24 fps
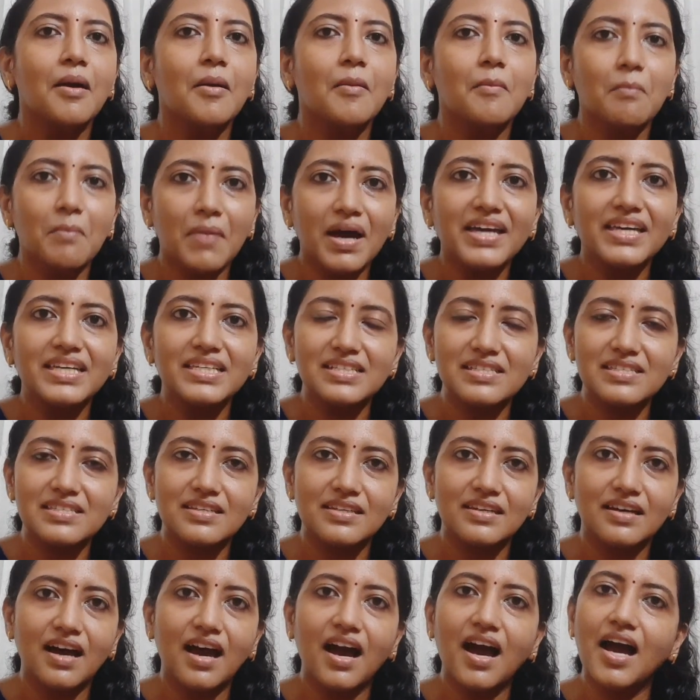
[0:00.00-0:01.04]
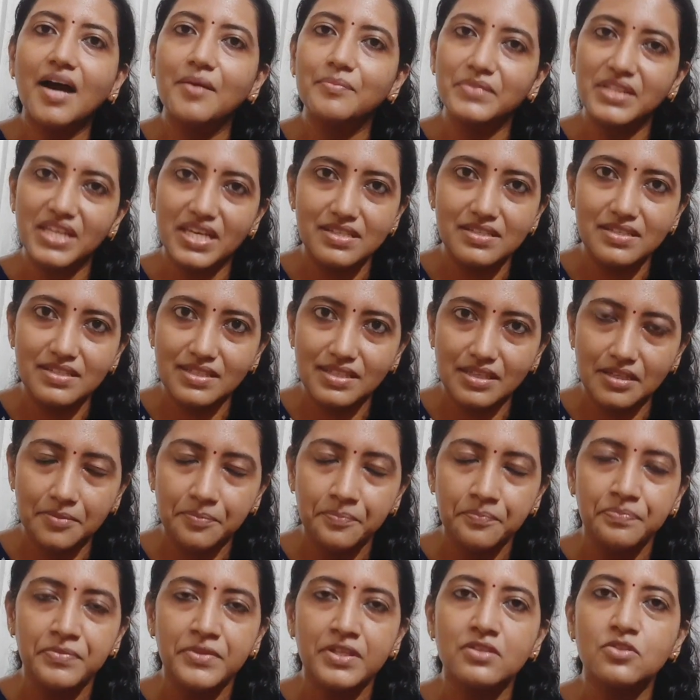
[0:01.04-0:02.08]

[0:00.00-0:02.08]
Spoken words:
might harm their skin.